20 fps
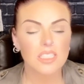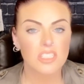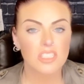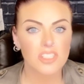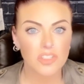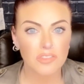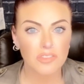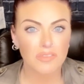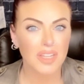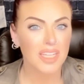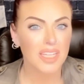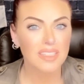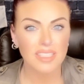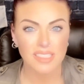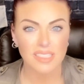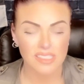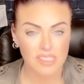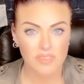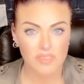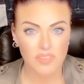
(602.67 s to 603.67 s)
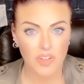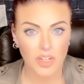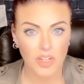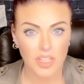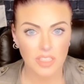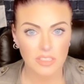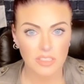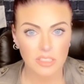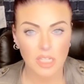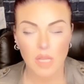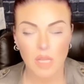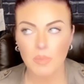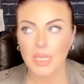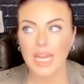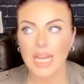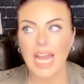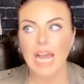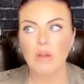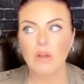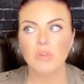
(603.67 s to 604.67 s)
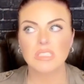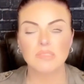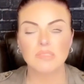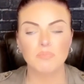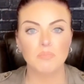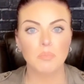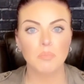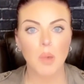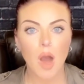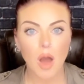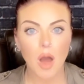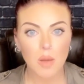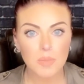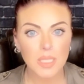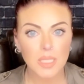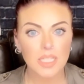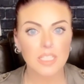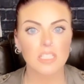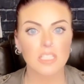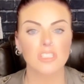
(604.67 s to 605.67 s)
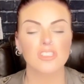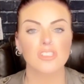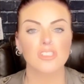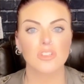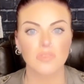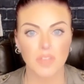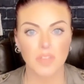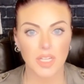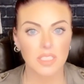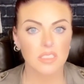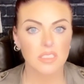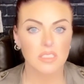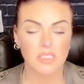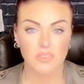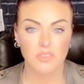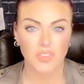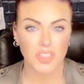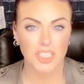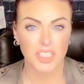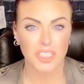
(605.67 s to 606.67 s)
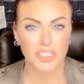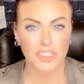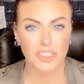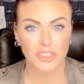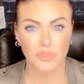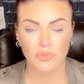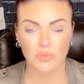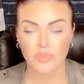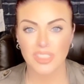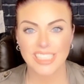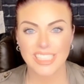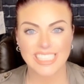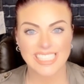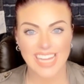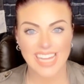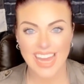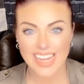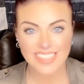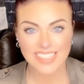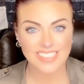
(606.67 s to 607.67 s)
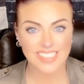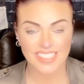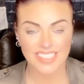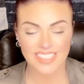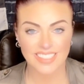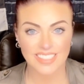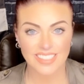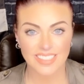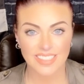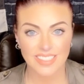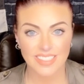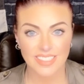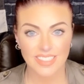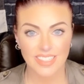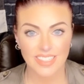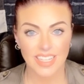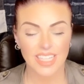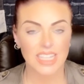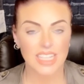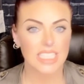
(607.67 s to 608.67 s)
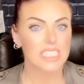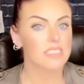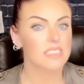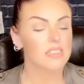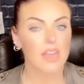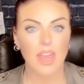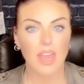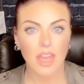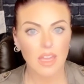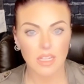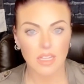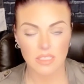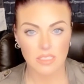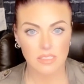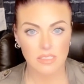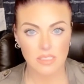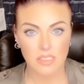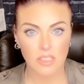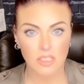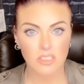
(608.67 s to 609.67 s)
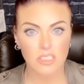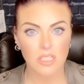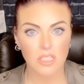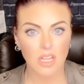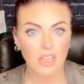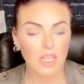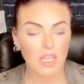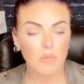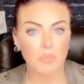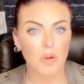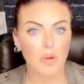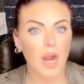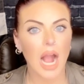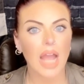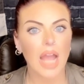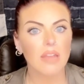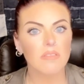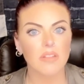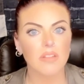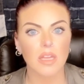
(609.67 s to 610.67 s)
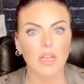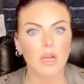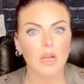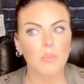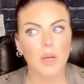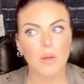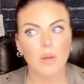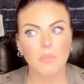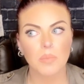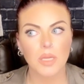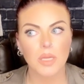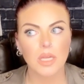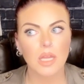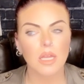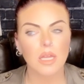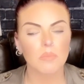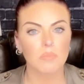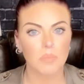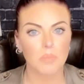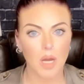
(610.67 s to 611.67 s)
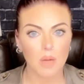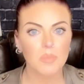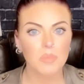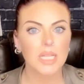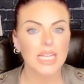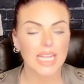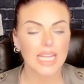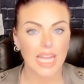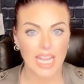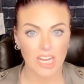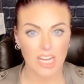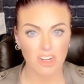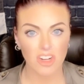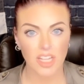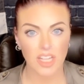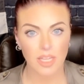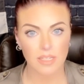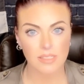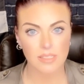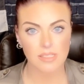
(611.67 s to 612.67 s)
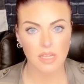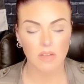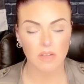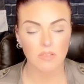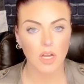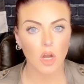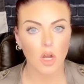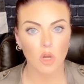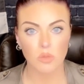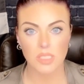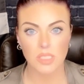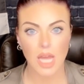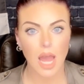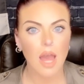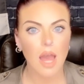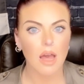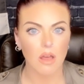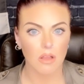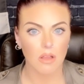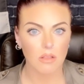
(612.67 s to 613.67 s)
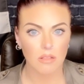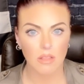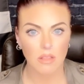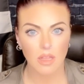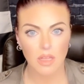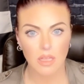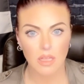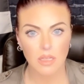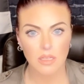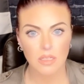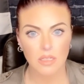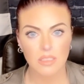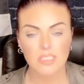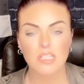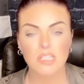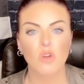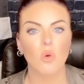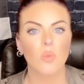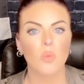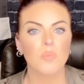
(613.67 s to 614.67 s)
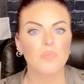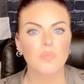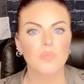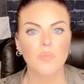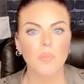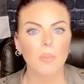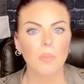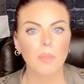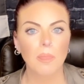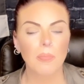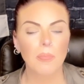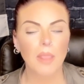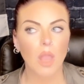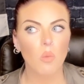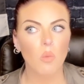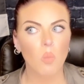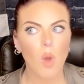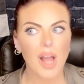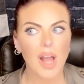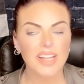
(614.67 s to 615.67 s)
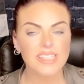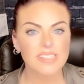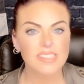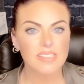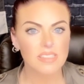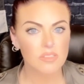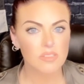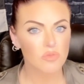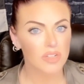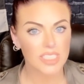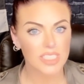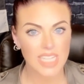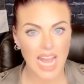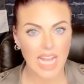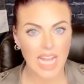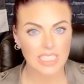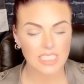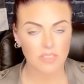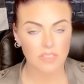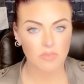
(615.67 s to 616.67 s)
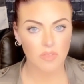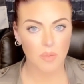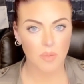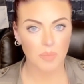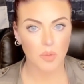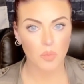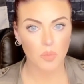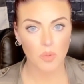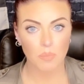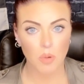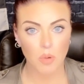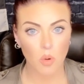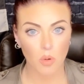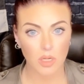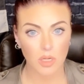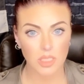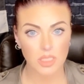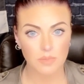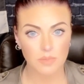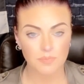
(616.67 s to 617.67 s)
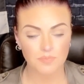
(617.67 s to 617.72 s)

surveillance footage. I mean, how is public surveillance footage redacted in this case? There's nothing private about being in public areas of a hotel. So why is this redacted from the report?